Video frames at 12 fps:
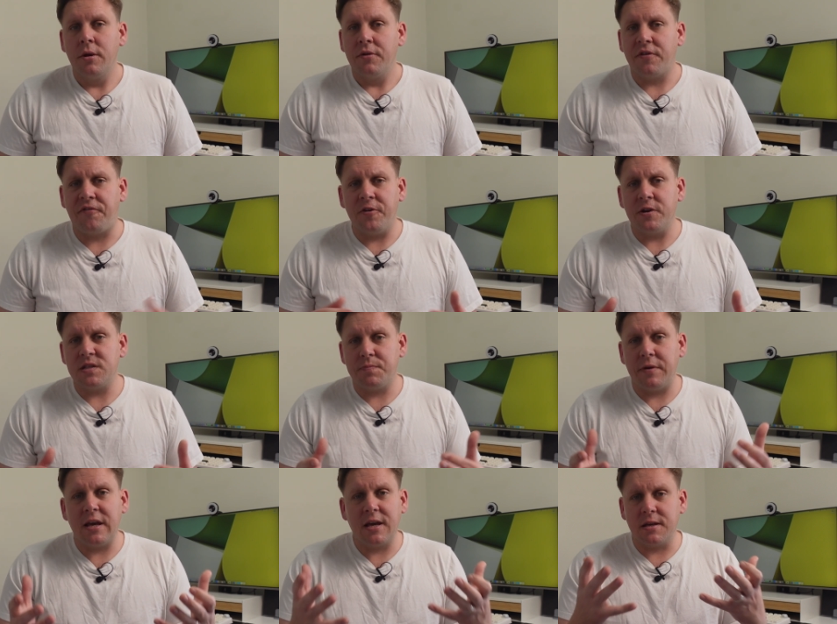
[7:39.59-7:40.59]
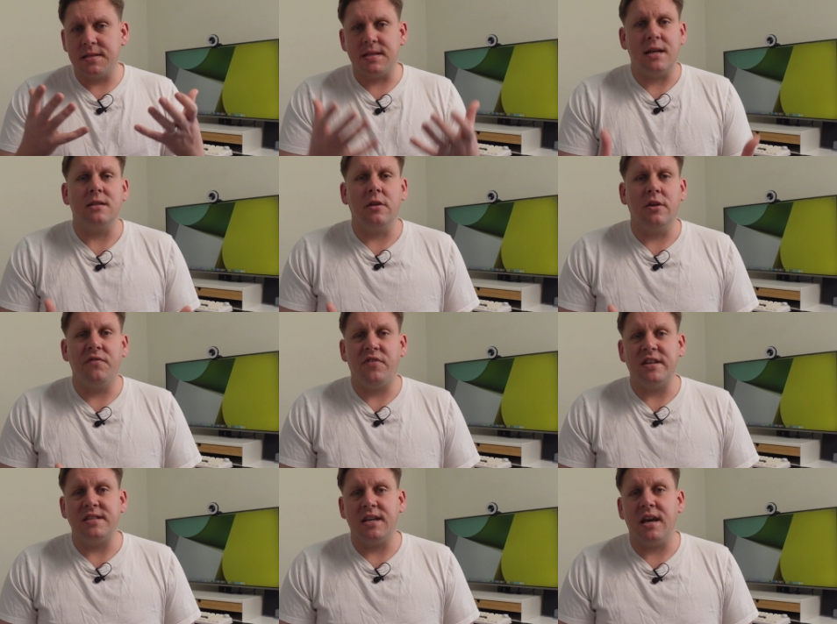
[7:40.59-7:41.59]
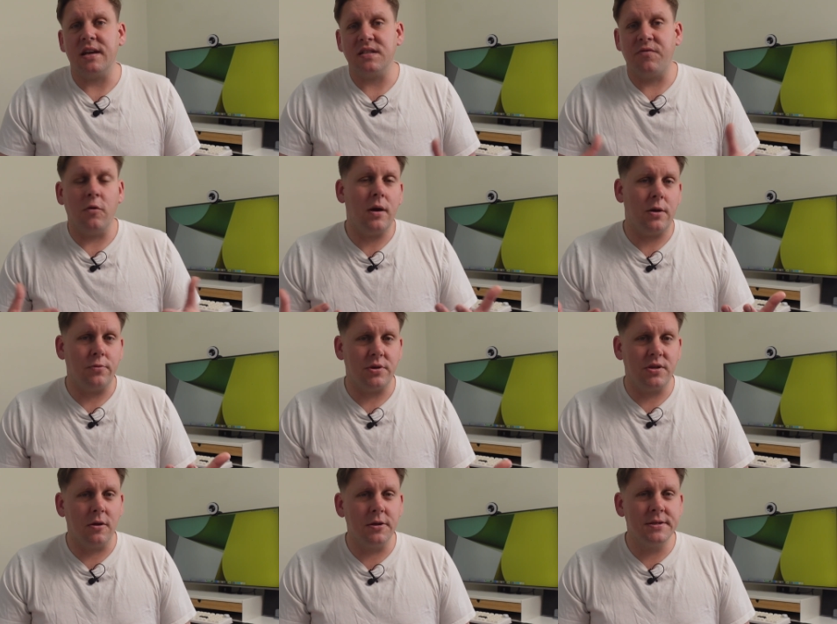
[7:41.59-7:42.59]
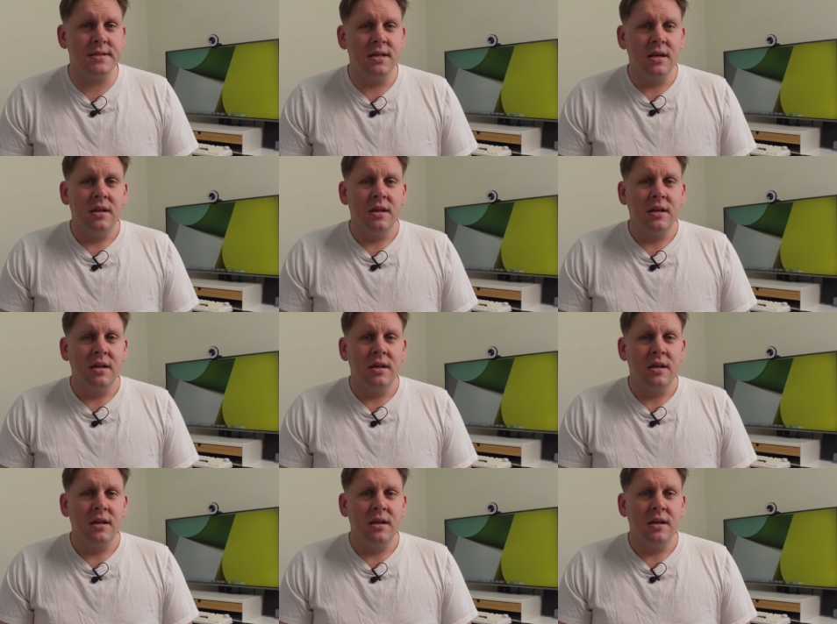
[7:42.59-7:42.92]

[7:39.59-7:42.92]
The first being a standalone VTX for $100,